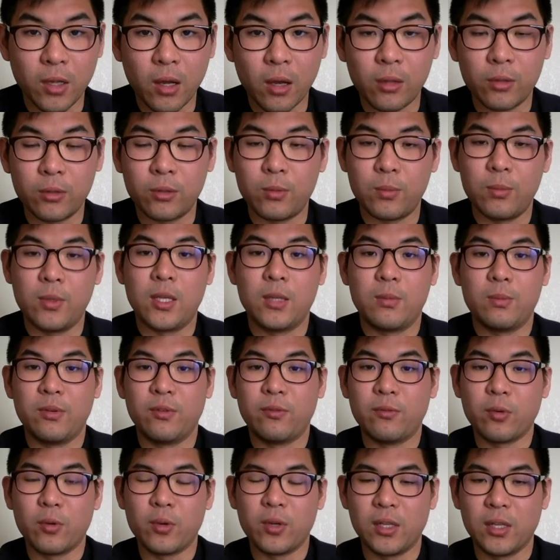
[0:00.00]
gone to bed
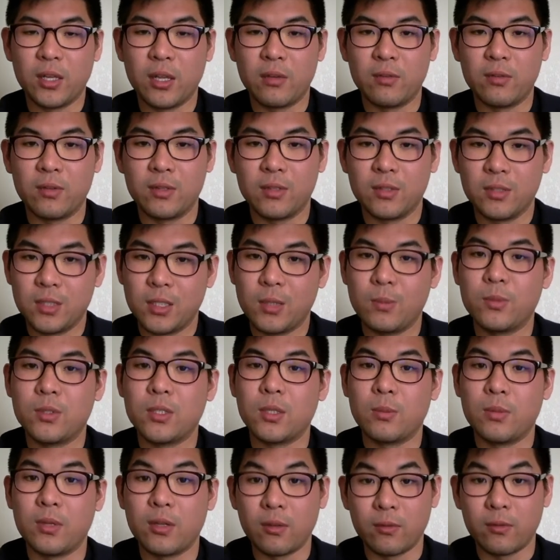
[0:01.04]
before 11
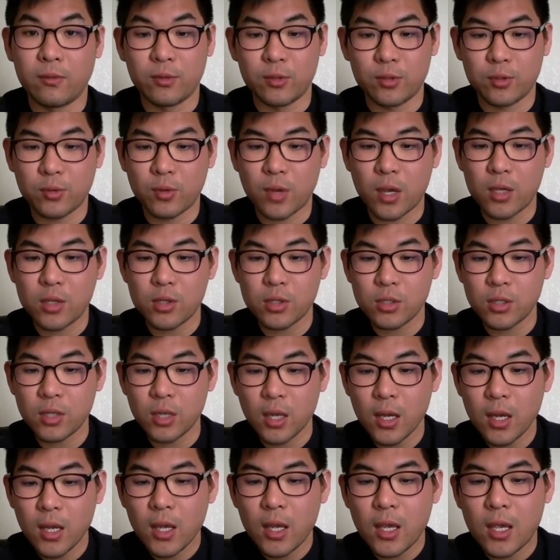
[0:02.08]
seems a bit of a stretch.
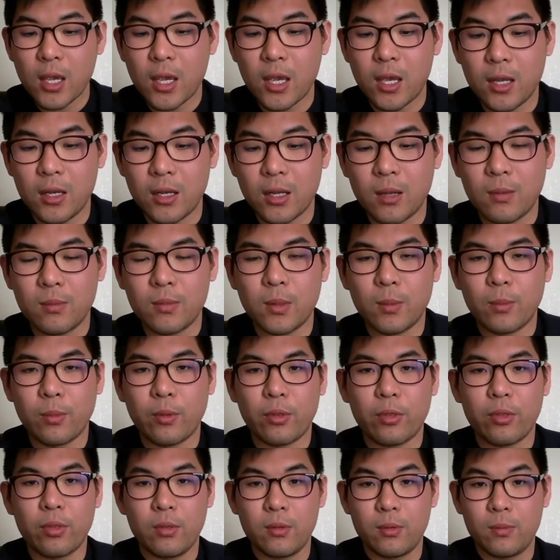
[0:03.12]
And um,
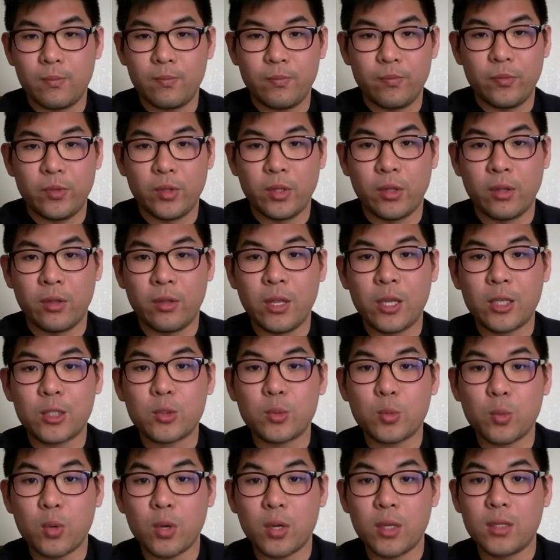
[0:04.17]
number, the
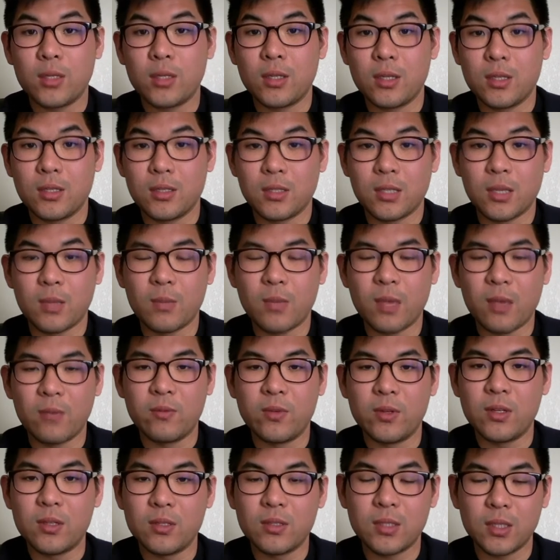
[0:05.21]
next one is um,
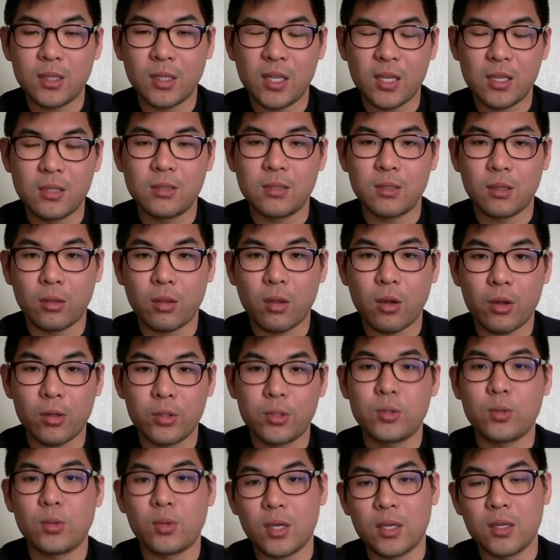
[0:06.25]
evidence against the thought.
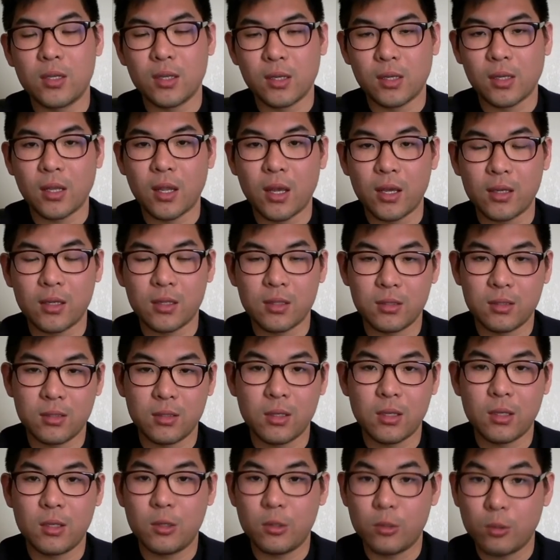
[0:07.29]
So again, the client can
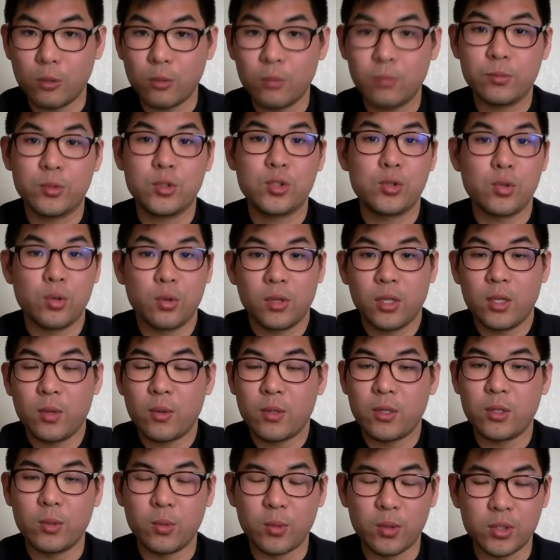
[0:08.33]
say, you know, surely
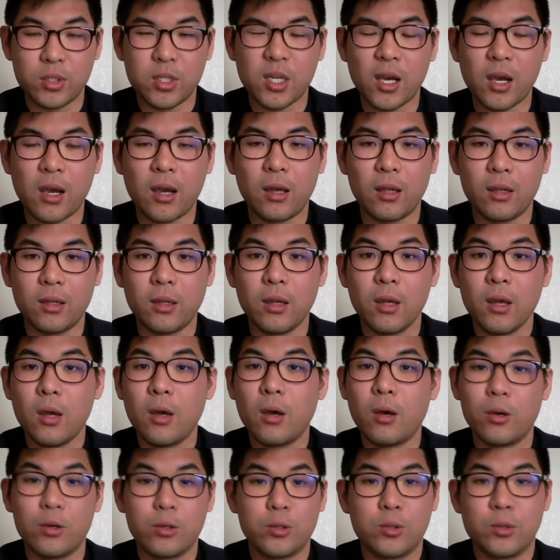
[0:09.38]
when you were a child,
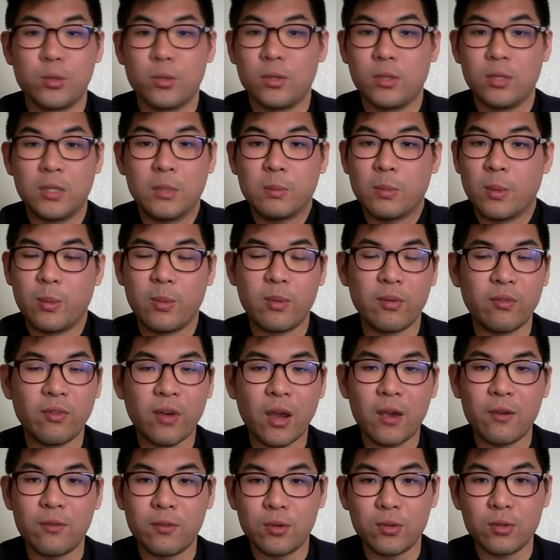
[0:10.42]
or surely maybe
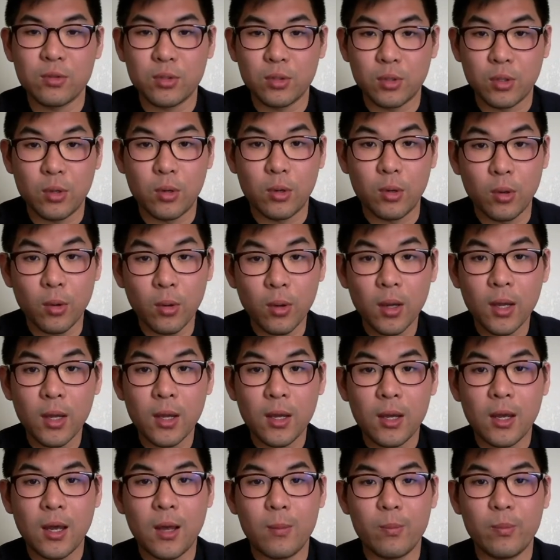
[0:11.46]
five years ago,
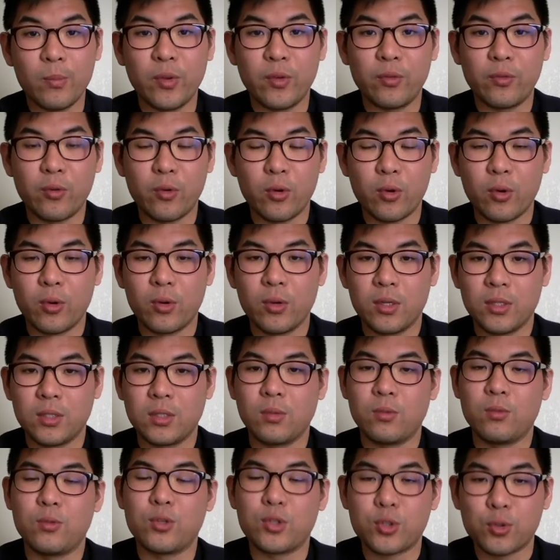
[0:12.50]
um, before a
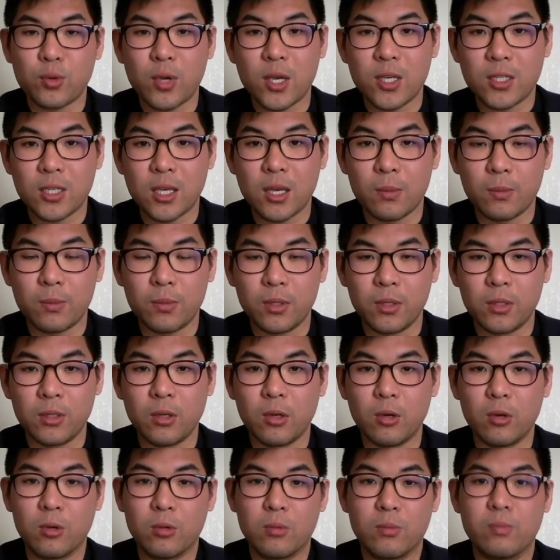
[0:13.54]
certain stress happened
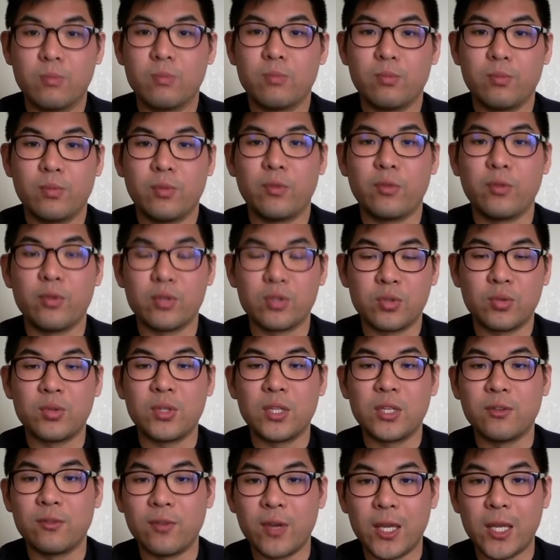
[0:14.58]
or before a certain
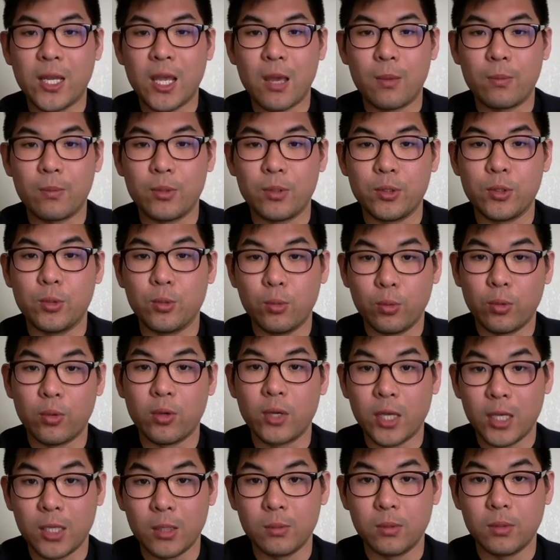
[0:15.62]
event happened, you
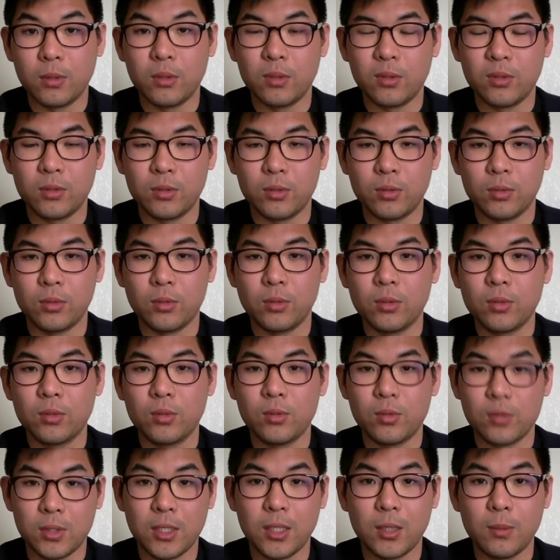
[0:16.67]
were able to,
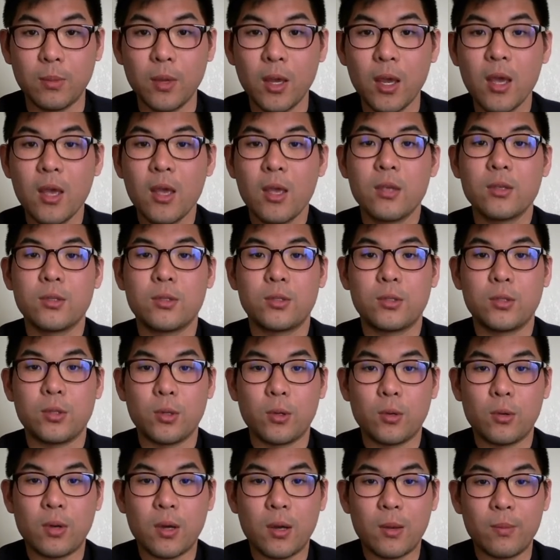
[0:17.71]
to sleep.
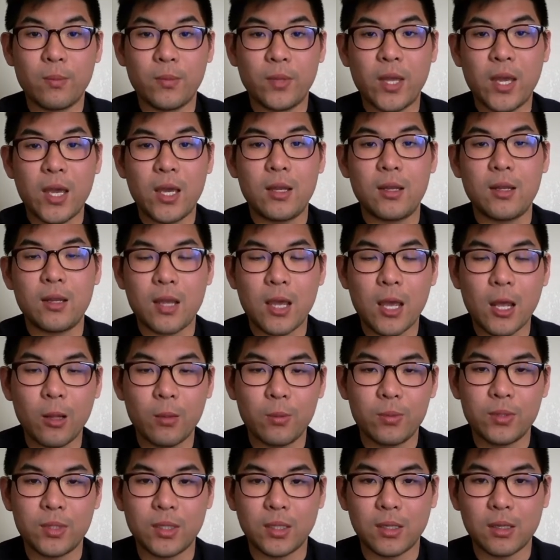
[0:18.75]
So um, that
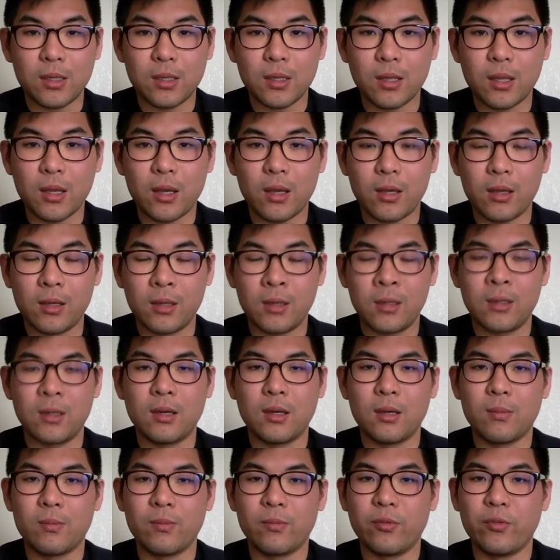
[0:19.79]
helps the client
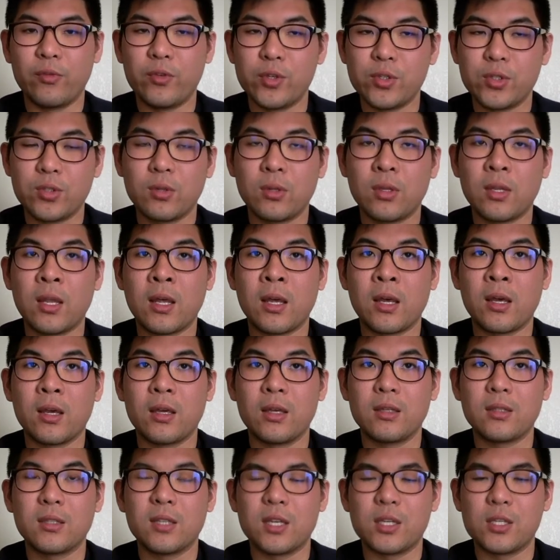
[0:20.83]
um,
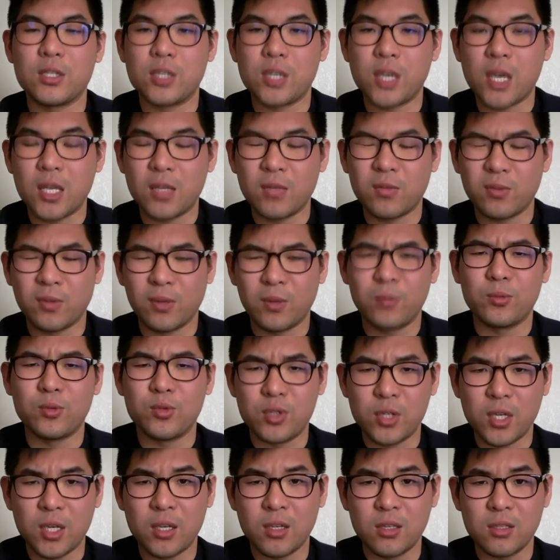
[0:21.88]
visualize a chance for them to
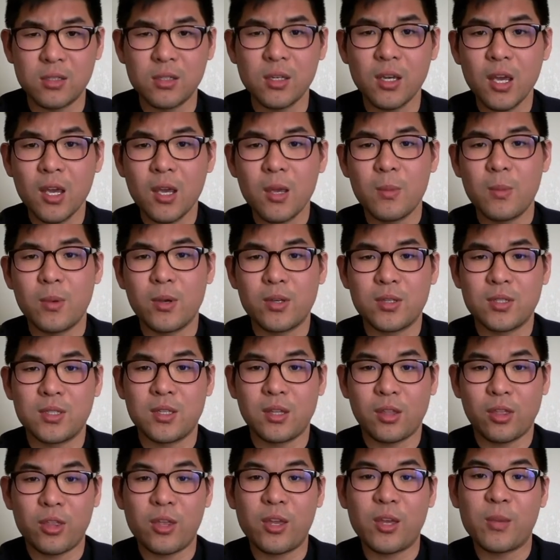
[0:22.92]
change. Because
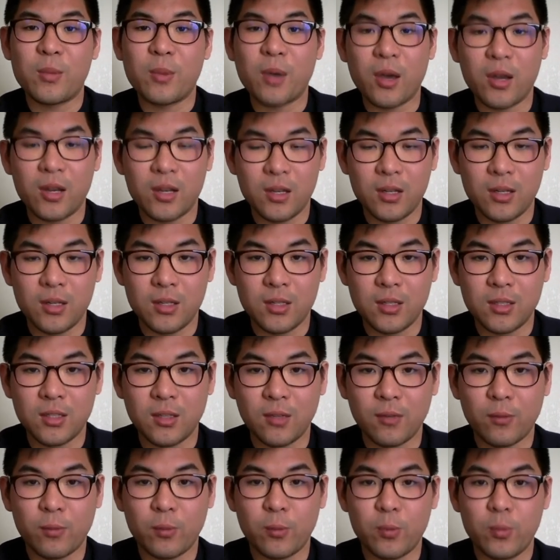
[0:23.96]
the thing about it is,
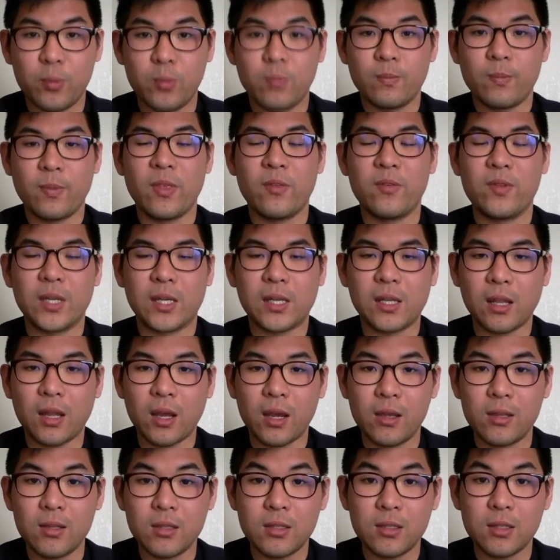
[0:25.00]
if if the
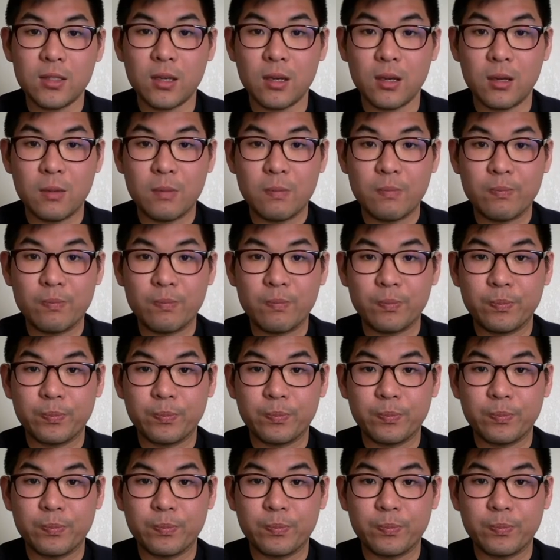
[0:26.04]
clients um,